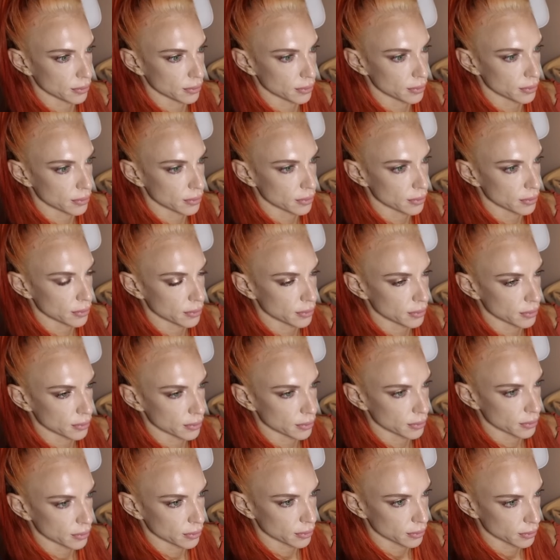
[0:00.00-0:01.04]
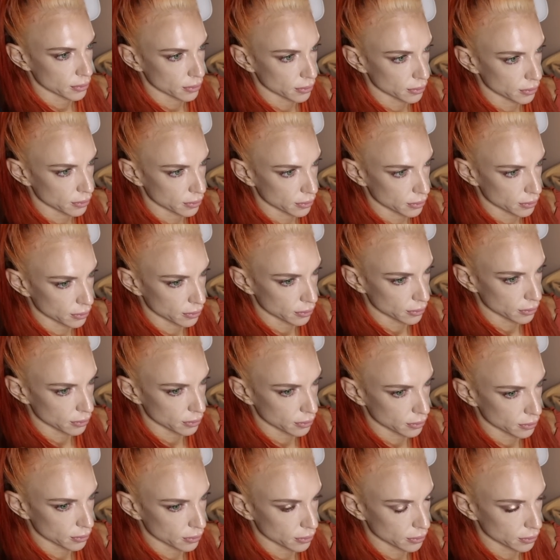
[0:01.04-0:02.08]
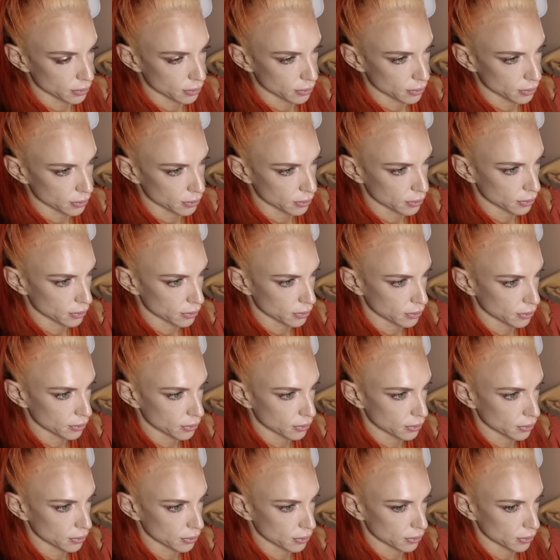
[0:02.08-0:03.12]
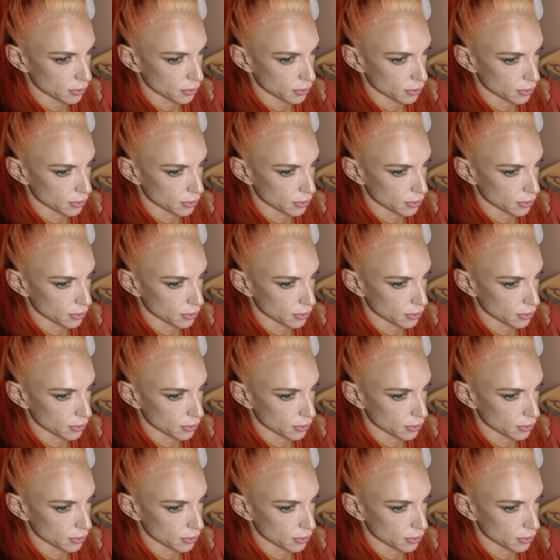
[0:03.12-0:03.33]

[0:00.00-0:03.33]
This person isn't speaking.